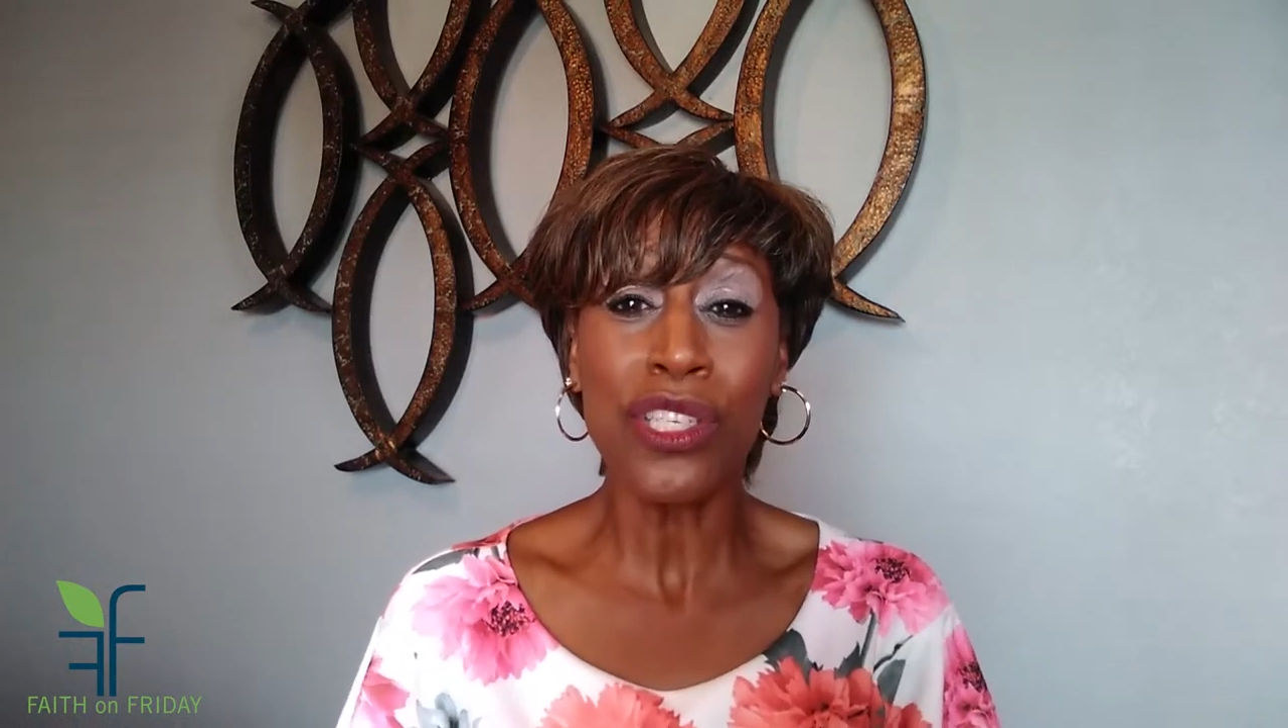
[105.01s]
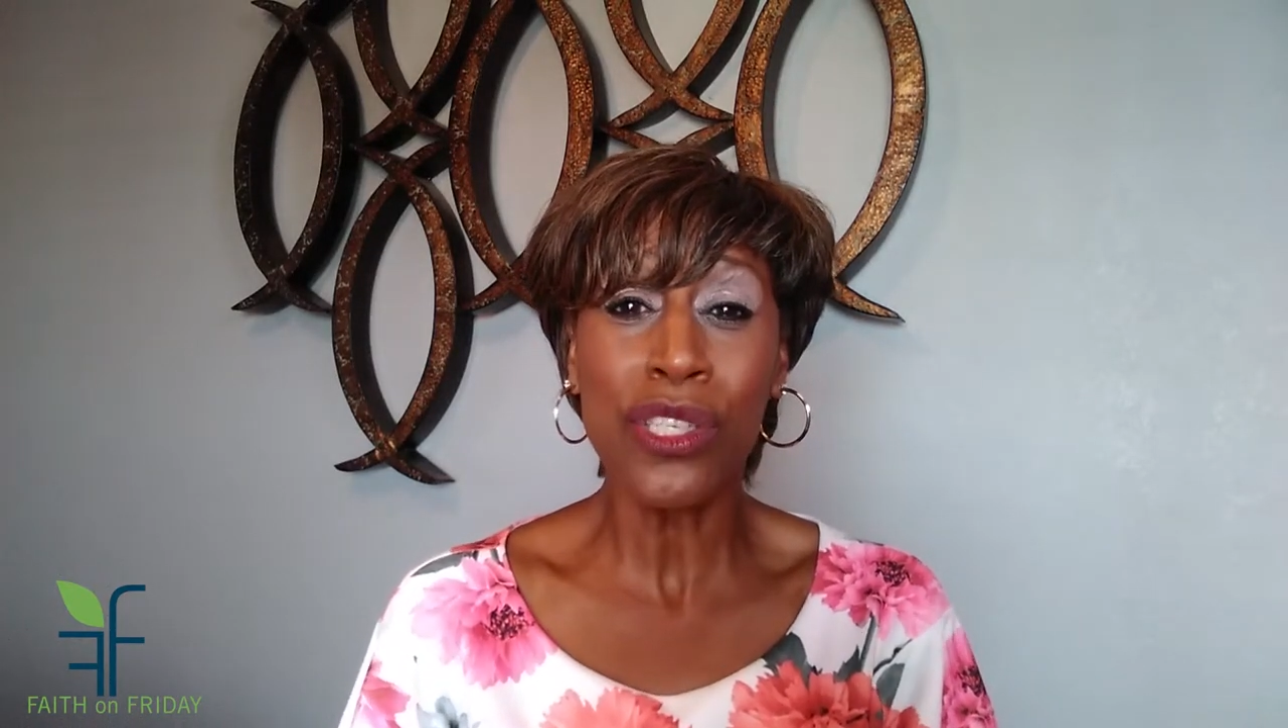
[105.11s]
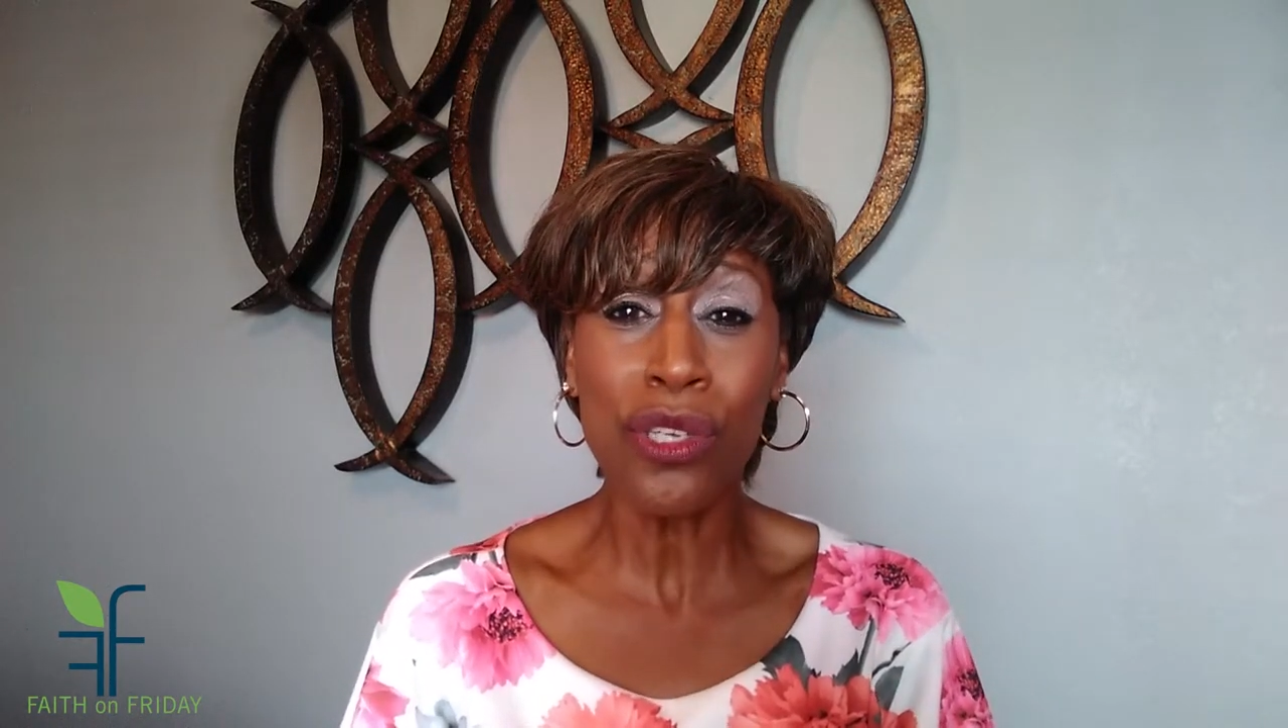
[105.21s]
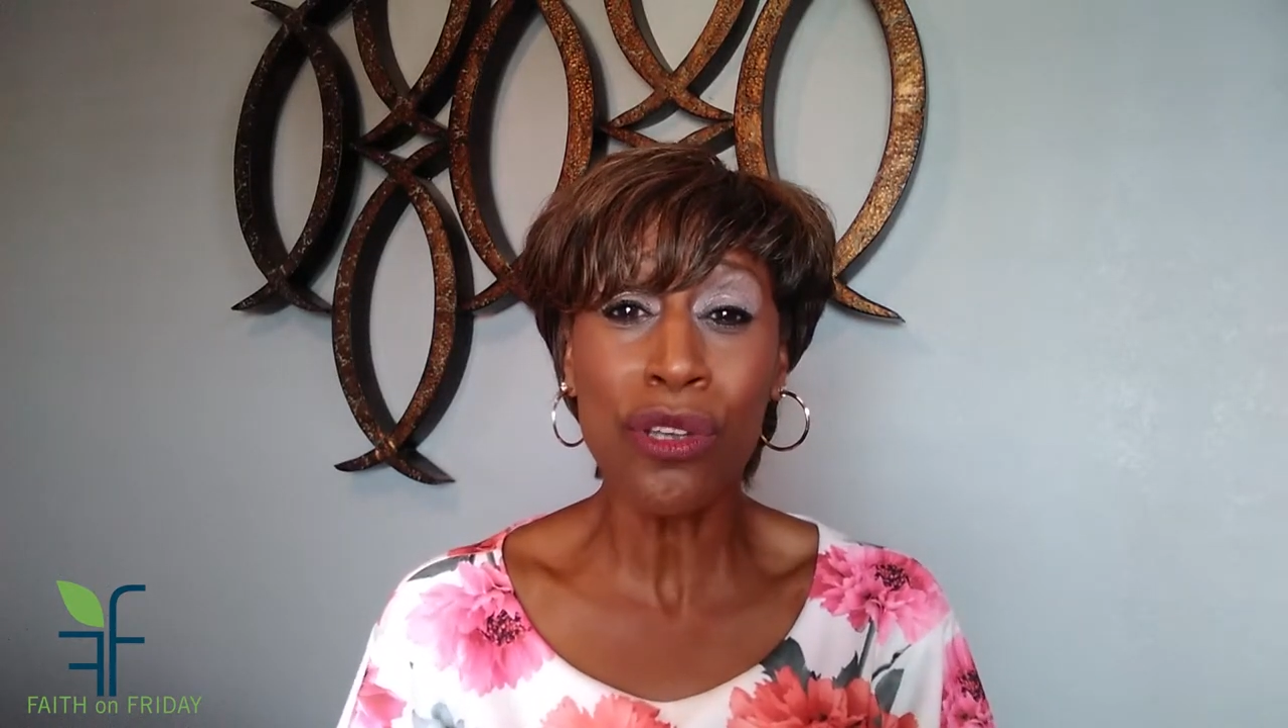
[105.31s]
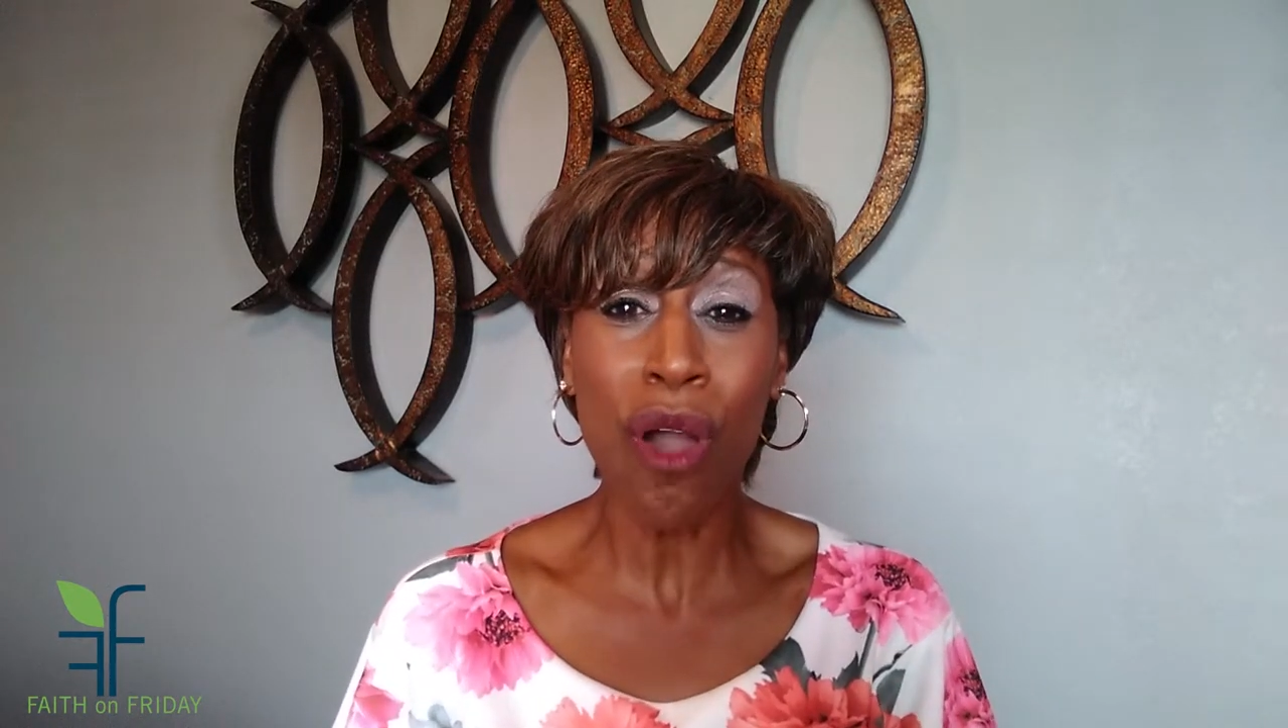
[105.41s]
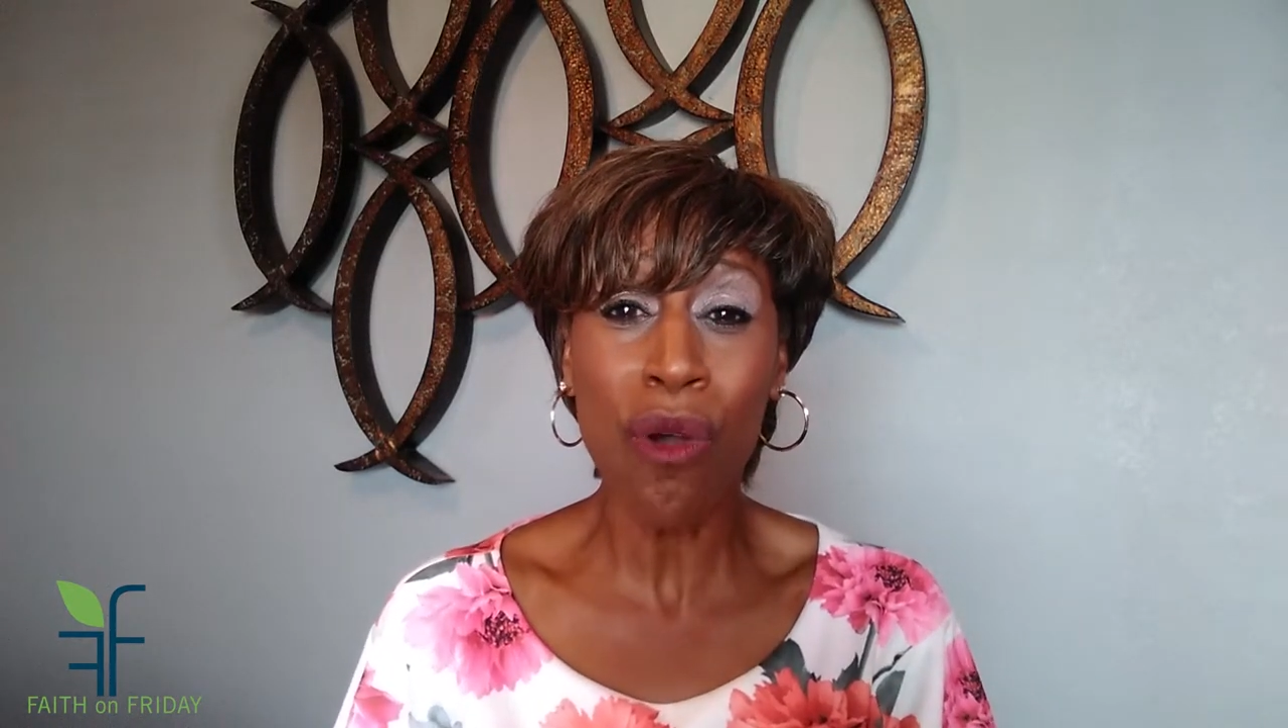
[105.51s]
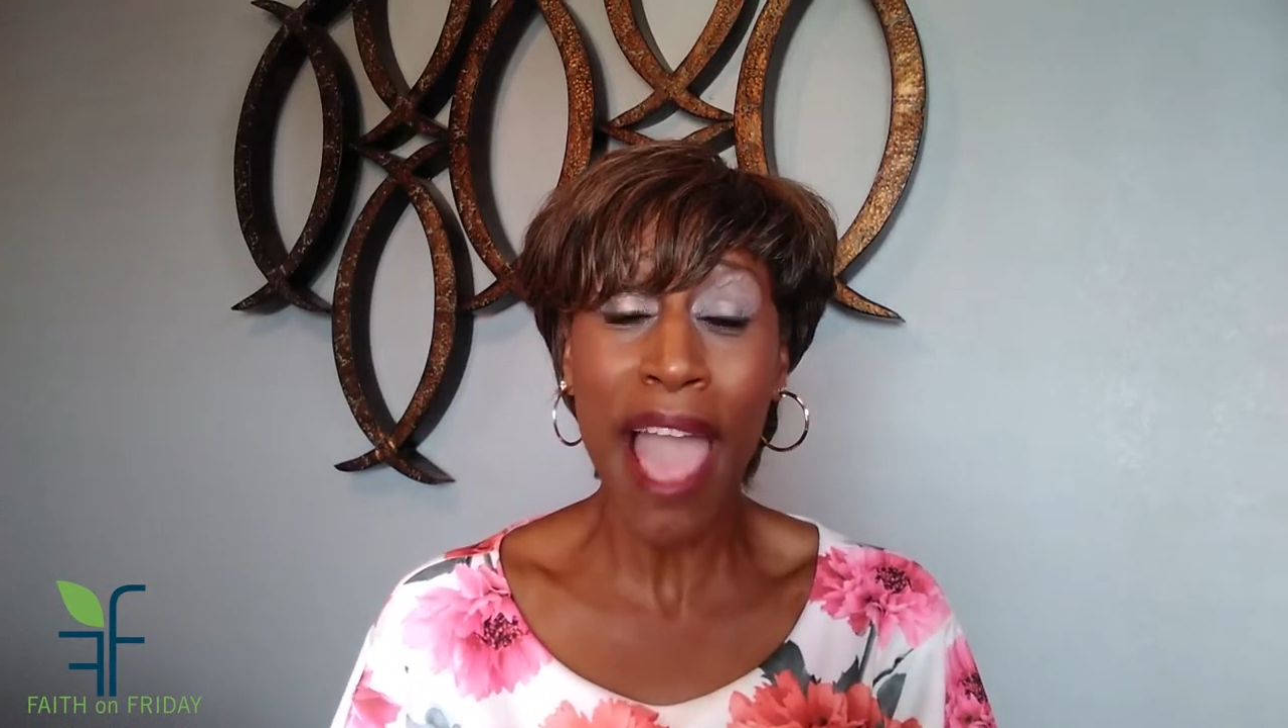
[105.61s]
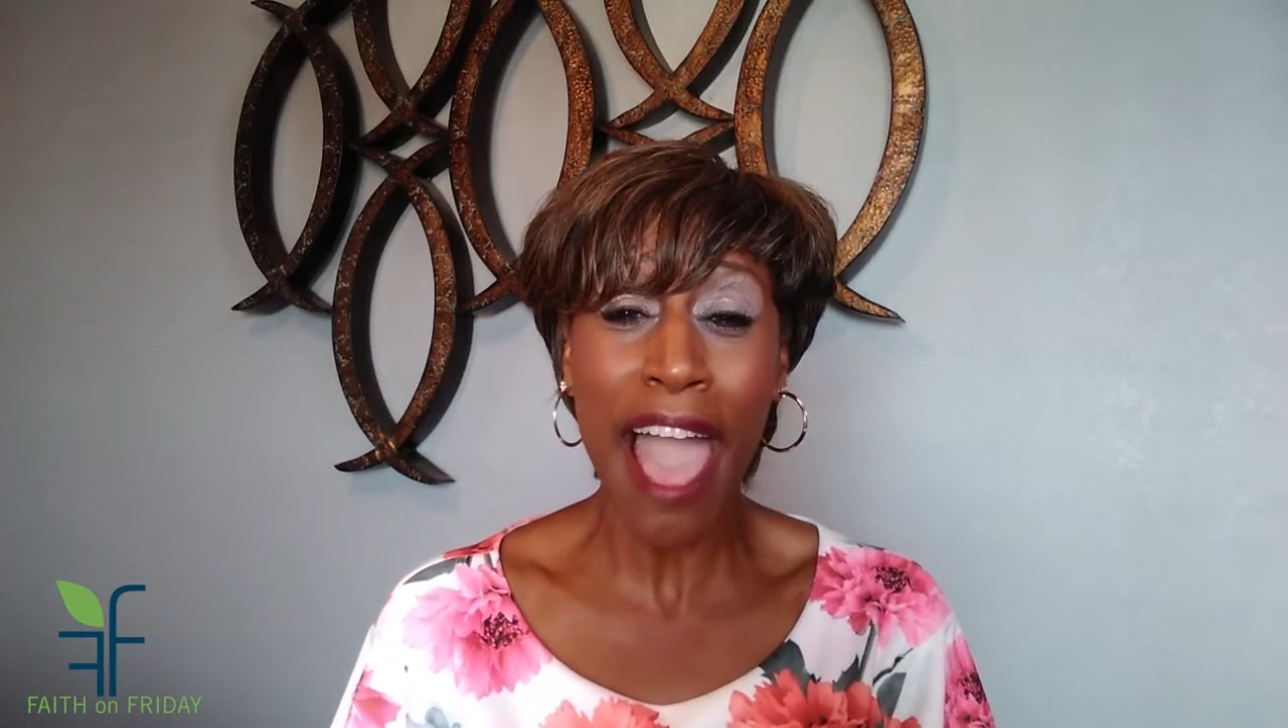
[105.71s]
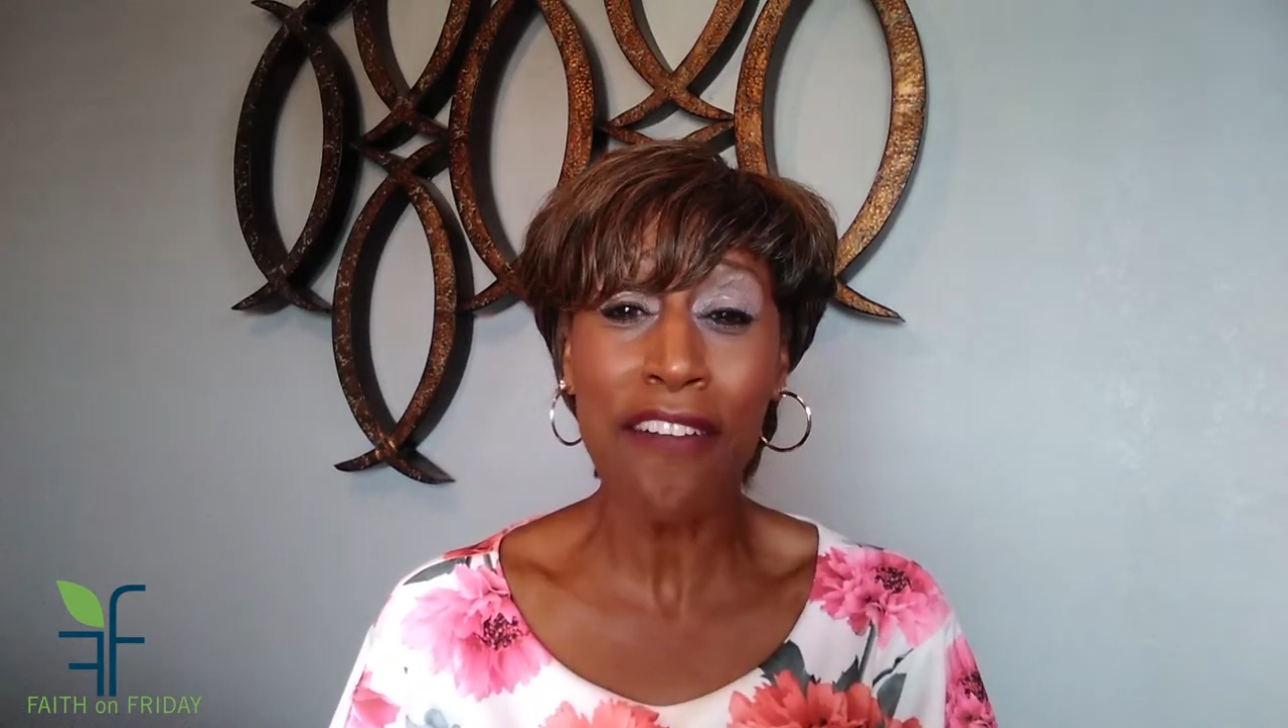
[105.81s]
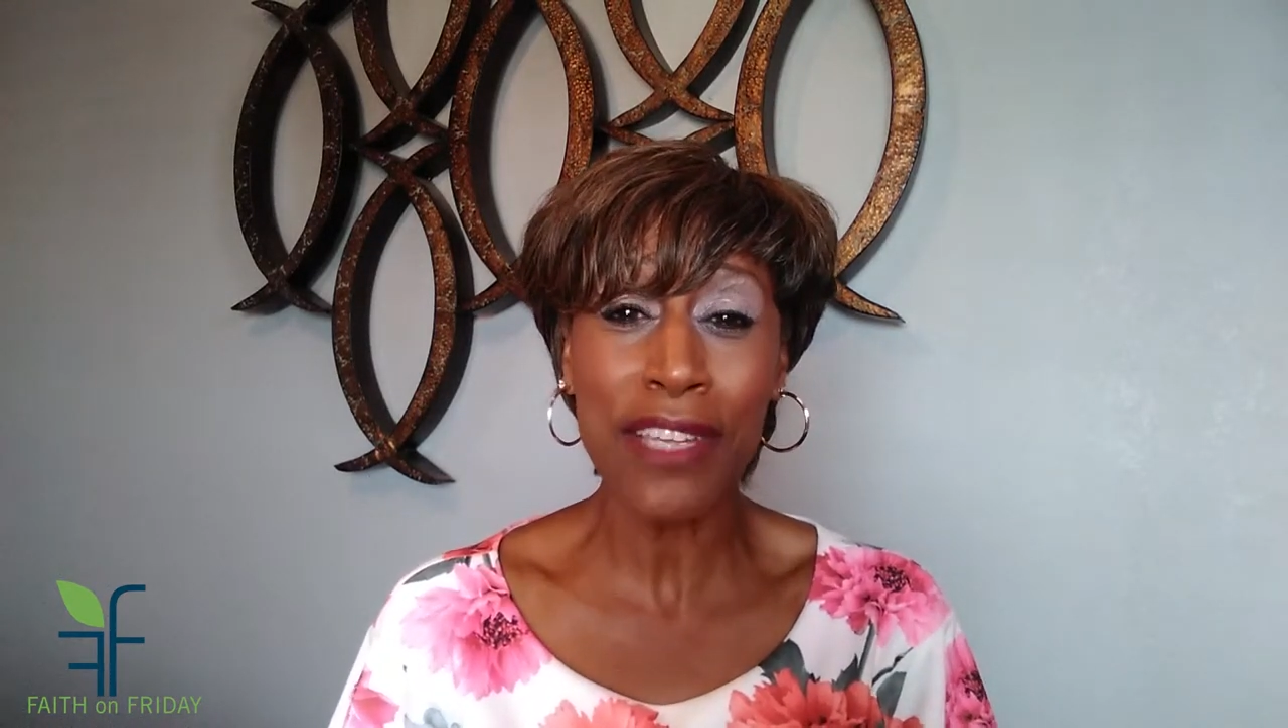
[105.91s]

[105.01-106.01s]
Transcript: you don't have